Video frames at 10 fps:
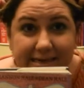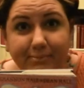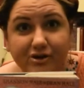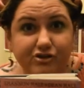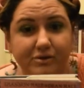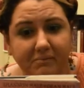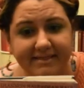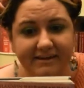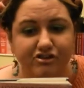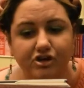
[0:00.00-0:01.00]
on doing what
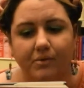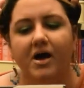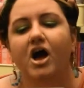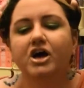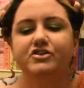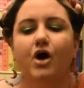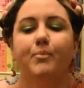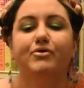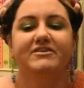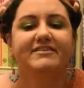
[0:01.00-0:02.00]
they do. So
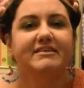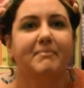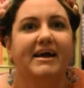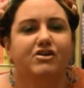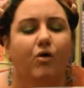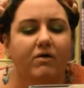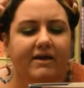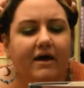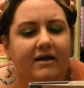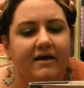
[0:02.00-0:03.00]
Princess
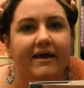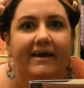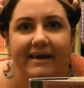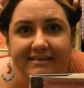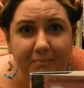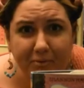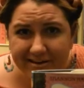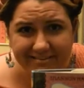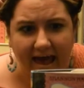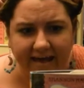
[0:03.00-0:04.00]
Magnolia is a
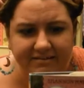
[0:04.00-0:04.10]
princess,